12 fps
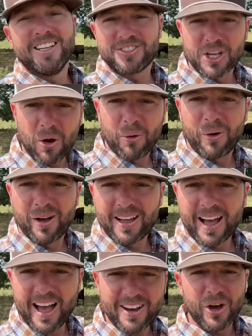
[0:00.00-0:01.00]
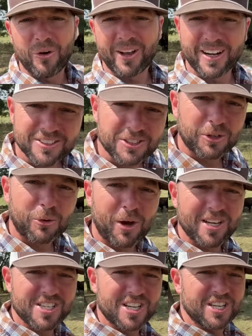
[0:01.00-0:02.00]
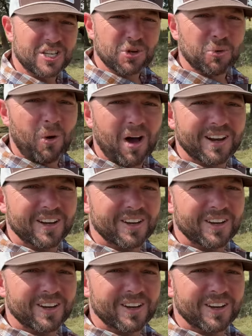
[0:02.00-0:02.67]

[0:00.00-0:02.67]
So I know, here's the question. You want to